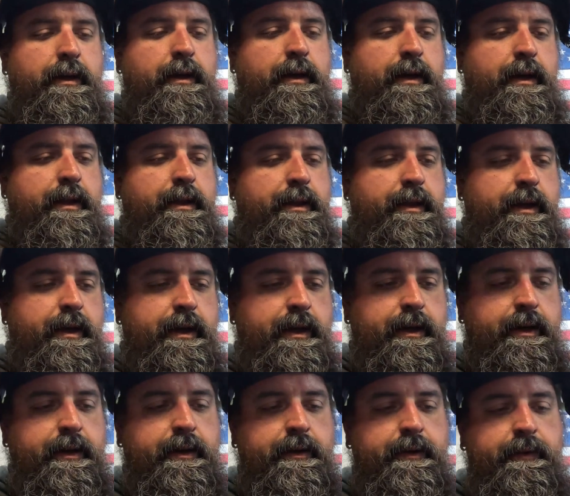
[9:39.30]
and
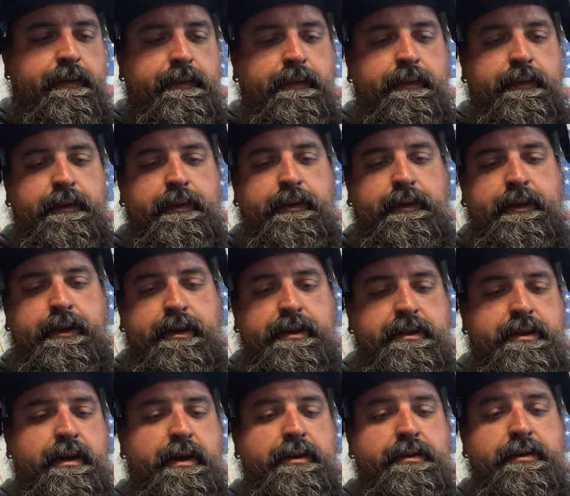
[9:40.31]
then this
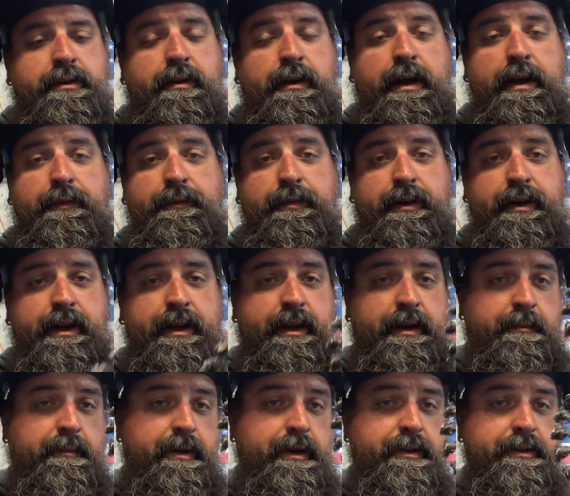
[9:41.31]
does great for
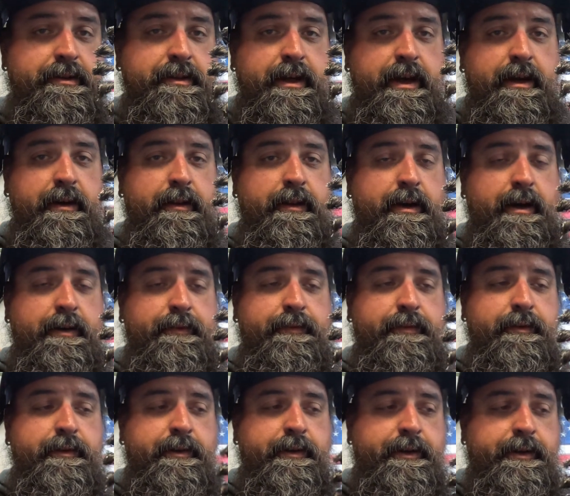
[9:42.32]
getting mill scale off,
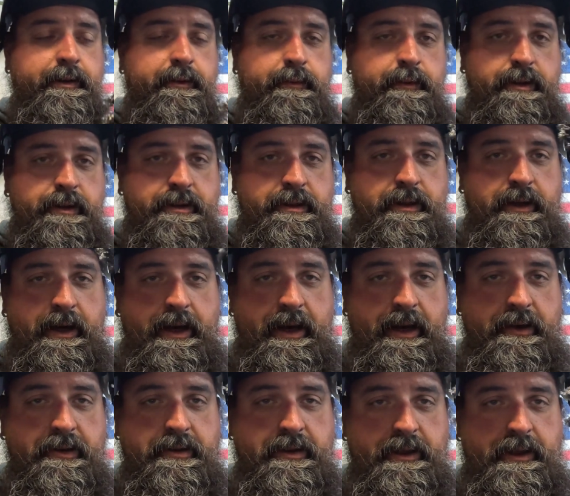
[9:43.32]
which I
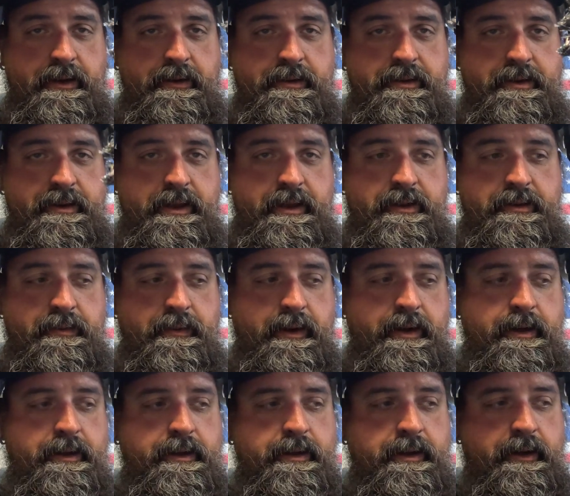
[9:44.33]
actually used this
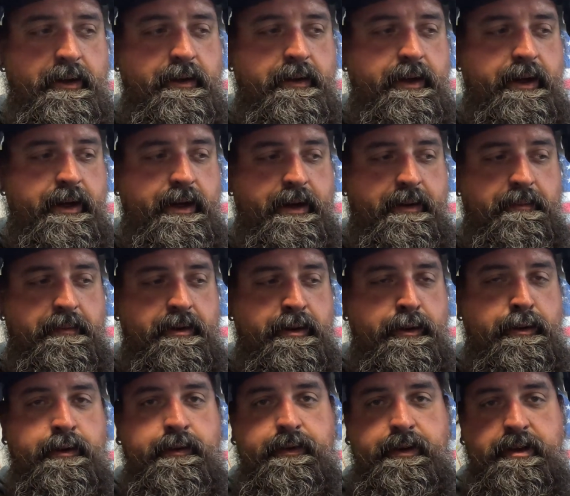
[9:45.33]
one to clean up
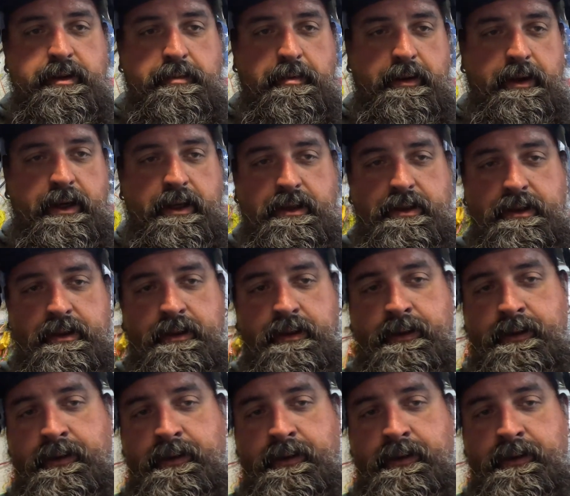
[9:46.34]
2 of these plates.